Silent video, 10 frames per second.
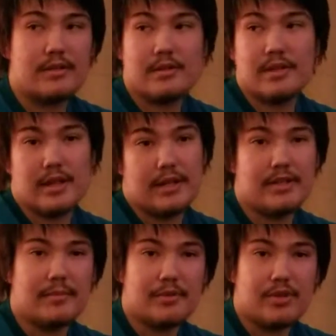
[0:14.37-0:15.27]
tonight's
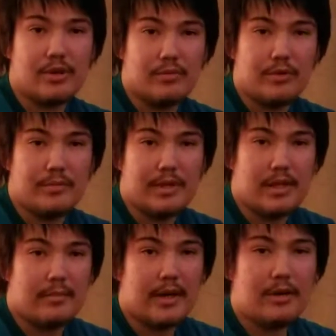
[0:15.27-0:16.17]
episode would be
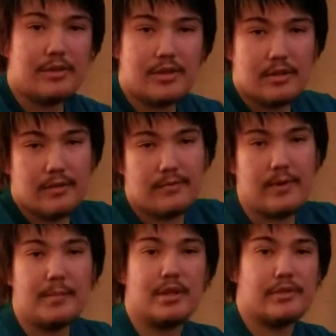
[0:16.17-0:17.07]
about
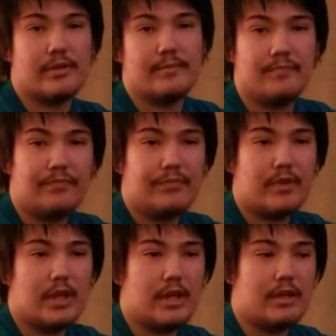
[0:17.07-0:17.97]
feminism
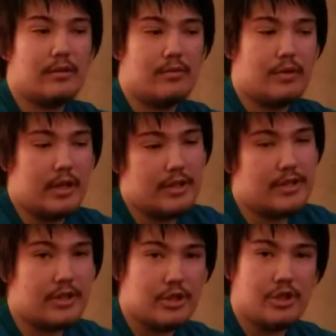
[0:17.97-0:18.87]
and its
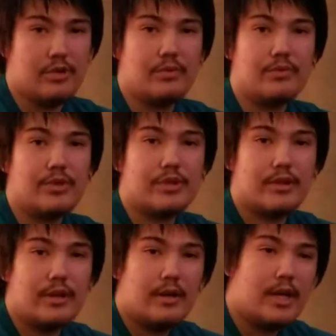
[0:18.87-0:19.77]
issues.
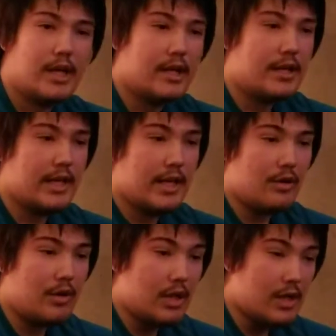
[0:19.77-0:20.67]
Now,
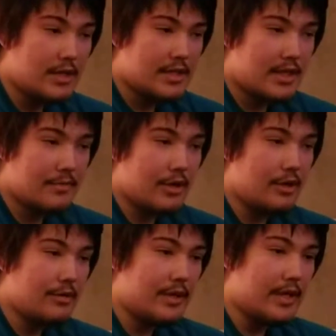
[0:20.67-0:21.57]
a long time
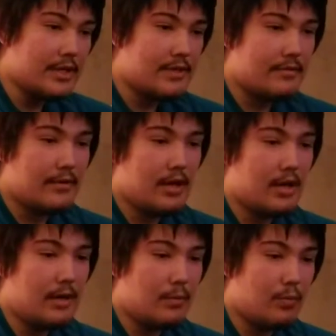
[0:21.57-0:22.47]
ago, yes,
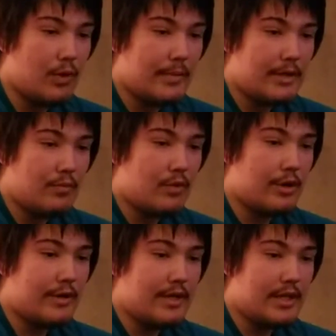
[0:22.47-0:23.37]
women
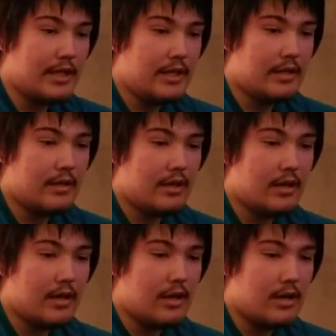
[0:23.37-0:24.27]
were indeed
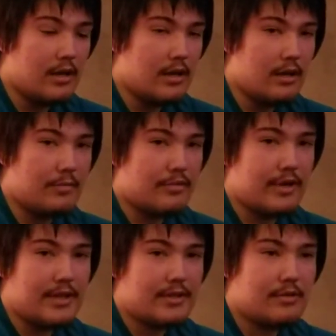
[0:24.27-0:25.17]

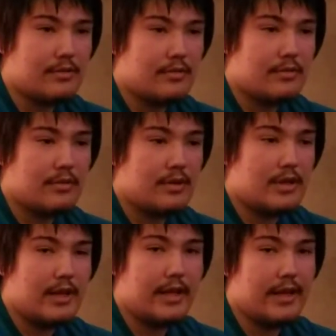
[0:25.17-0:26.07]
oppressed
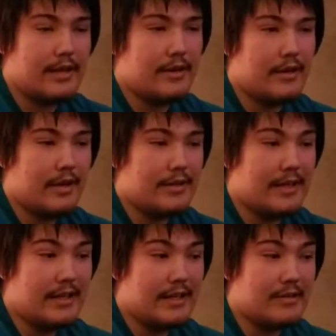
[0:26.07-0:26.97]
and
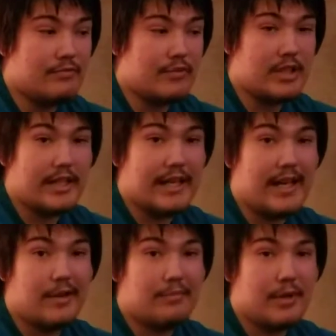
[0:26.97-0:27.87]
they didn't really
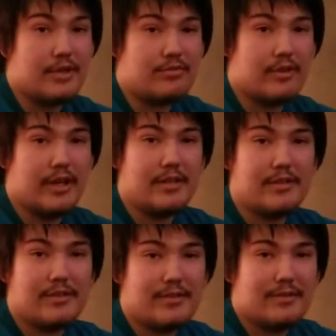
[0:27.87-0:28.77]
have much
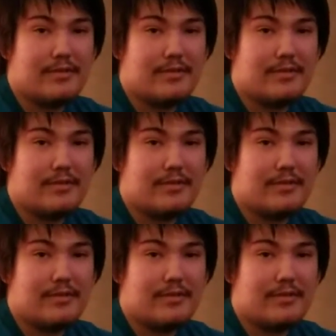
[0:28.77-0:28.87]
rights,